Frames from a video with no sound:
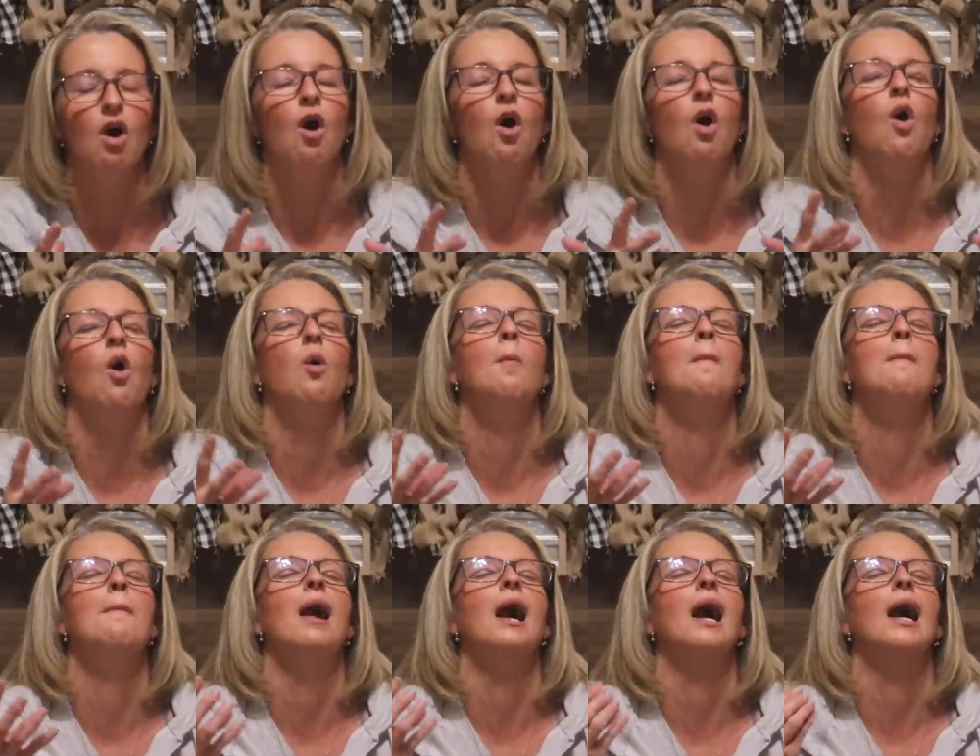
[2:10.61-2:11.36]
Oh
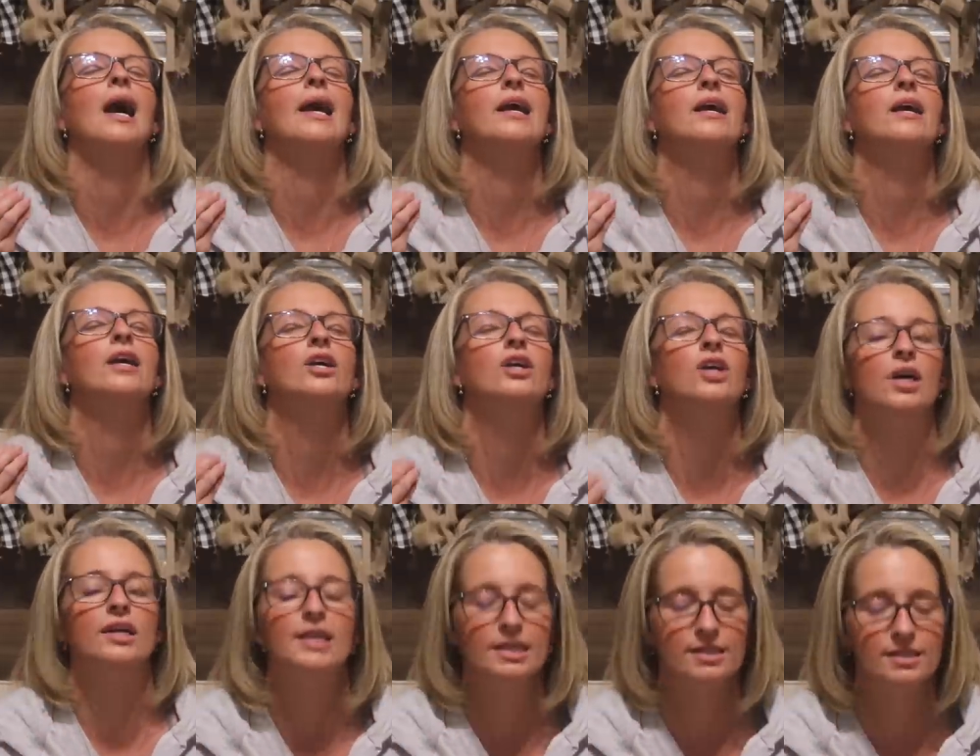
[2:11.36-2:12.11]
my
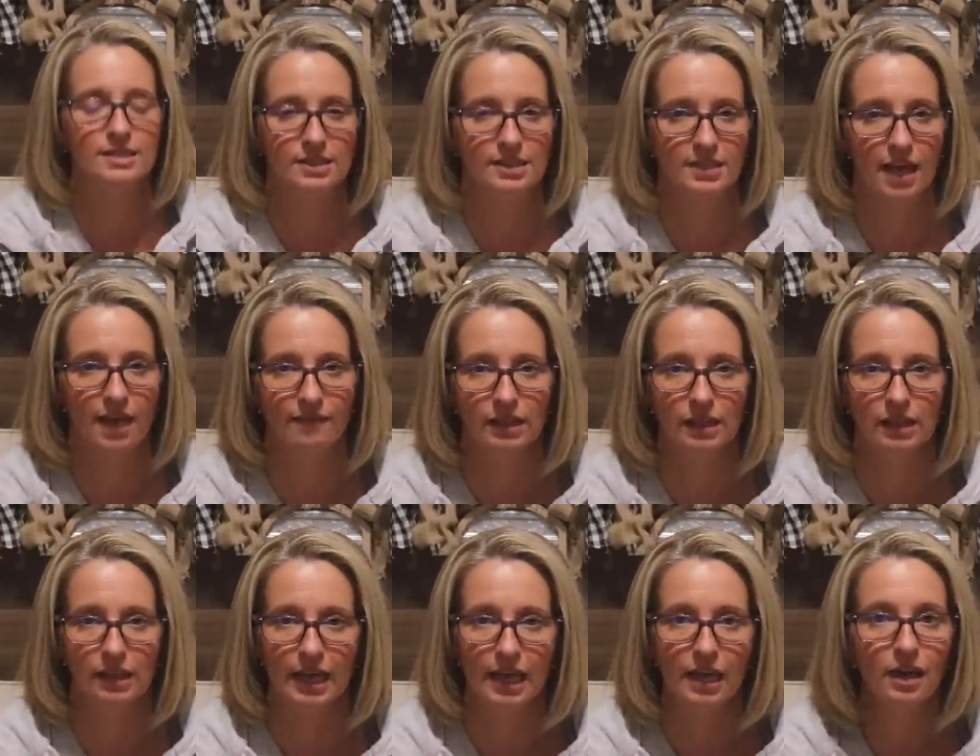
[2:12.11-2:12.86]
goodness, it's
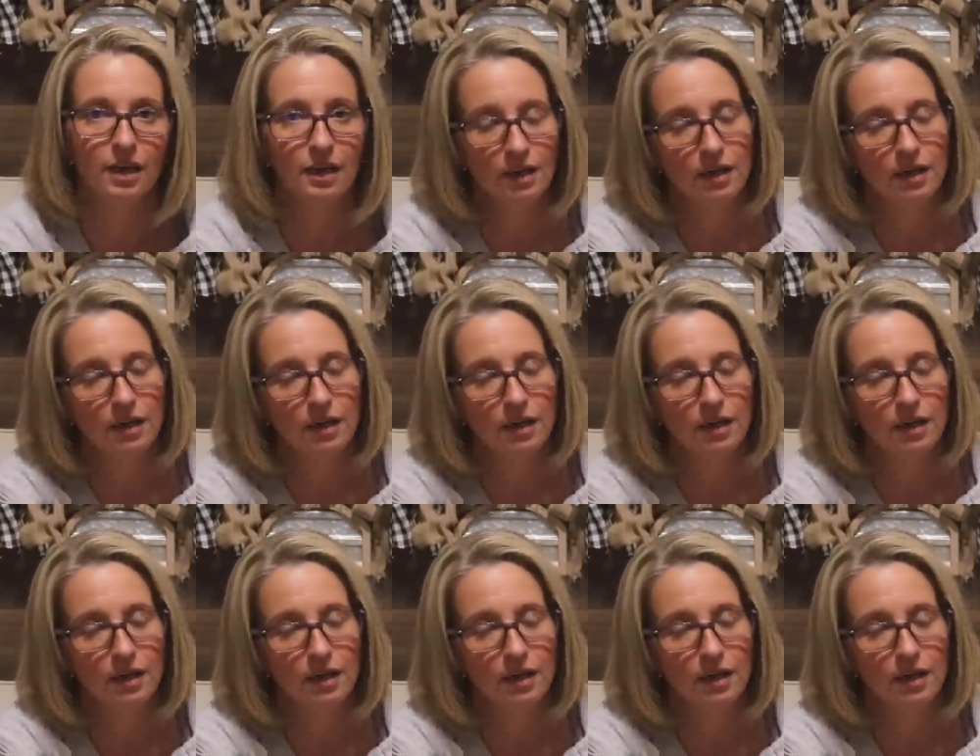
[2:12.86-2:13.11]
heavenly.